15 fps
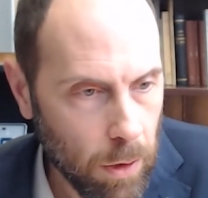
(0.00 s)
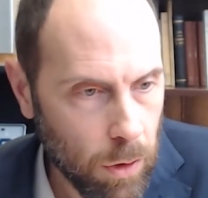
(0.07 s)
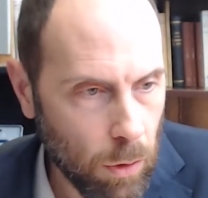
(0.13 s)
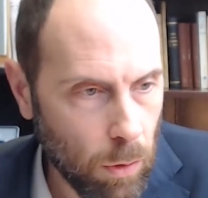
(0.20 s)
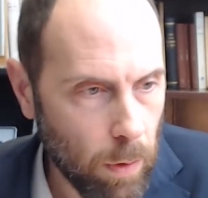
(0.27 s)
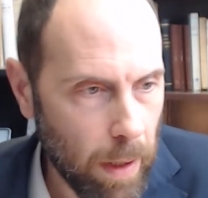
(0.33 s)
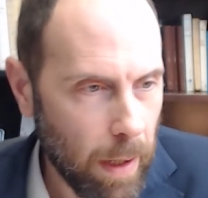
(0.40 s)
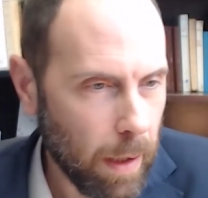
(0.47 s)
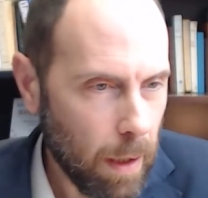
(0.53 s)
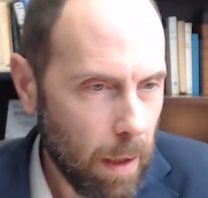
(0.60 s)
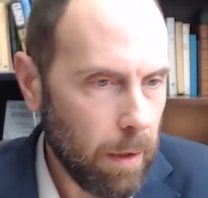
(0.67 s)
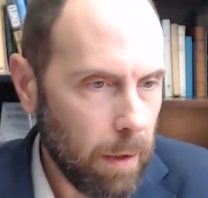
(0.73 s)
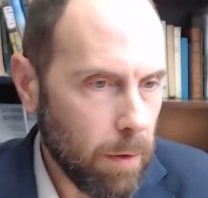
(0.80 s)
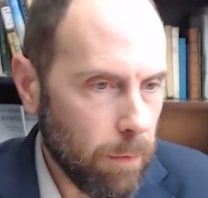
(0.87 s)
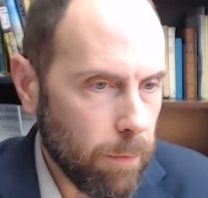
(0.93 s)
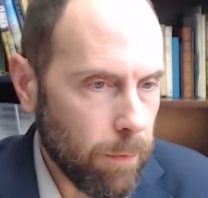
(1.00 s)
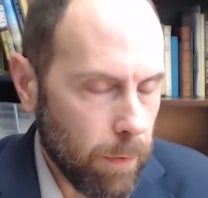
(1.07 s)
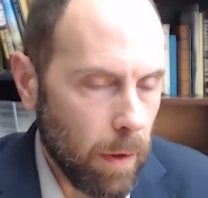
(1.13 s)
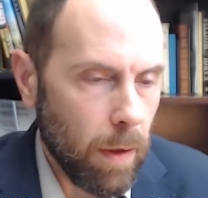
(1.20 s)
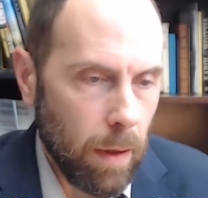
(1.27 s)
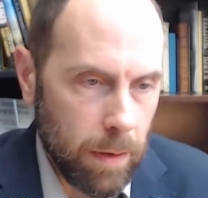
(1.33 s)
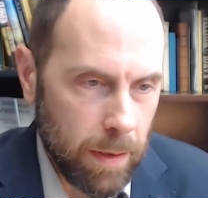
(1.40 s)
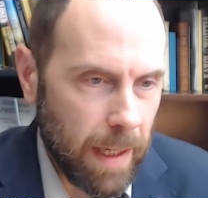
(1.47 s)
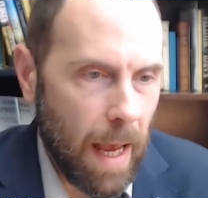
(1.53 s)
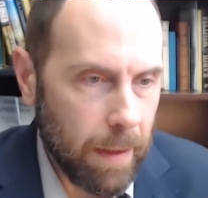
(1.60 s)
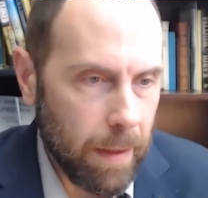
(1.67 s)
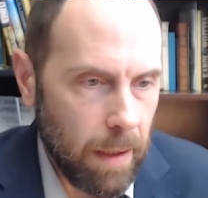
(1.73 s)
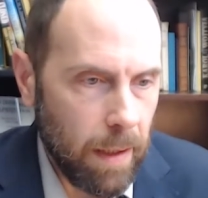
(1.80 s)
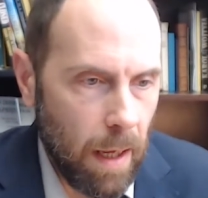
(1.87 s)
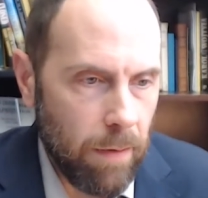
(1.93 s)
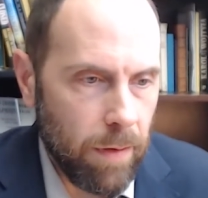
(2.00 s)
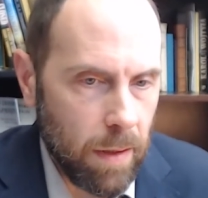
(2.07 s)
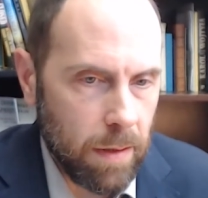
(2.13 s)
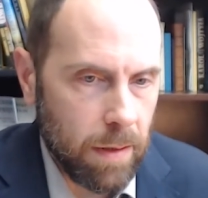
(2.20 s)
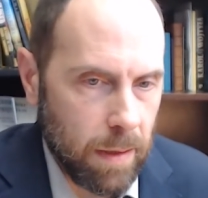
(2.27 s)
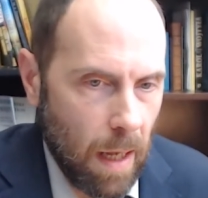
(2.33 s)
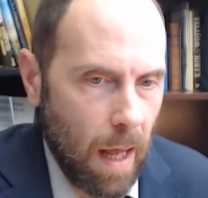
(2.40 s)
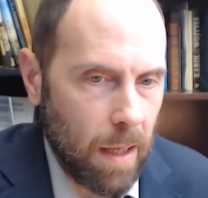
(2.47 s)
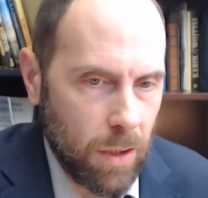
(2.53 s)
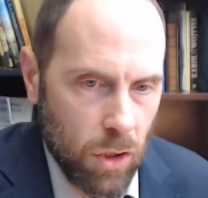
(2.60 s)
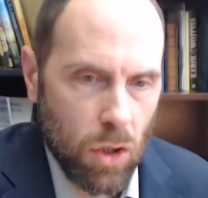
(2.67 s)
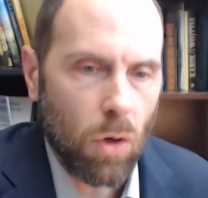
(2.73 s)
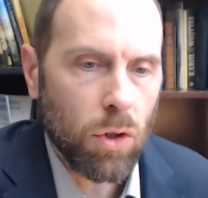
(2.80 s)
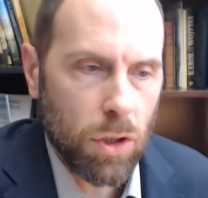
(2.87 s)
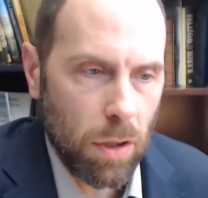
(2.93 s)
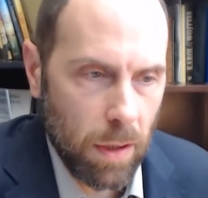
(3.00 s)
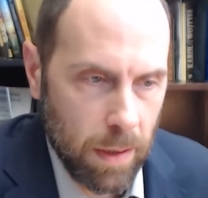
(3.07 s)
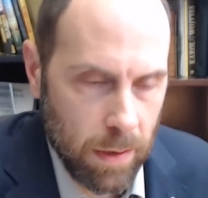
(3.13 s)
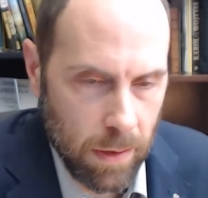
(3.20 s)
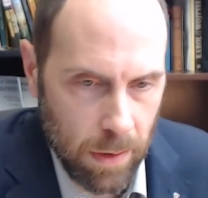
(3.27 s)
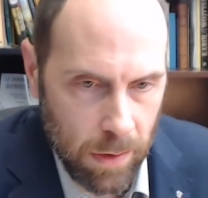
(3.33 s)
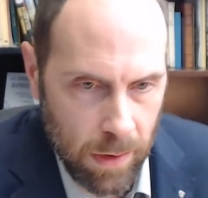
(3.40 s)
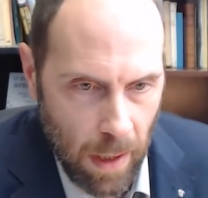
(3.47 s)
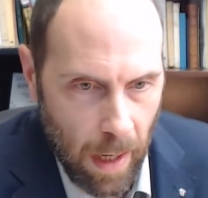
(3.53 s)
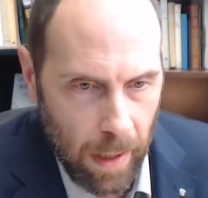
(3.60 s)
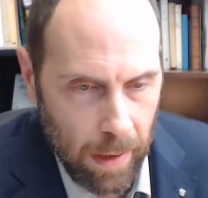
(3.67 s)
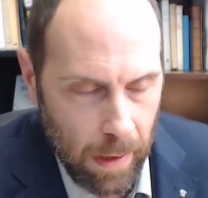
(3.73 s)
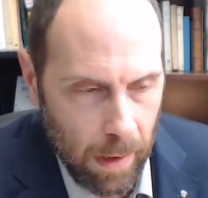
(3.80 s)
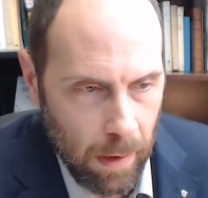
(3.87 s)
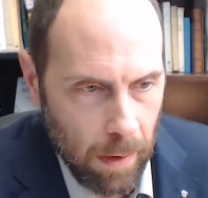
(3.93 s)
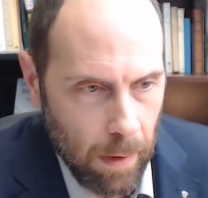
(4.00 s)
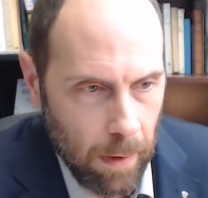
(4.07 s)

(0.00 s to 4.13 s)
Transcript: to a kind of Scandinavian-style socialist society,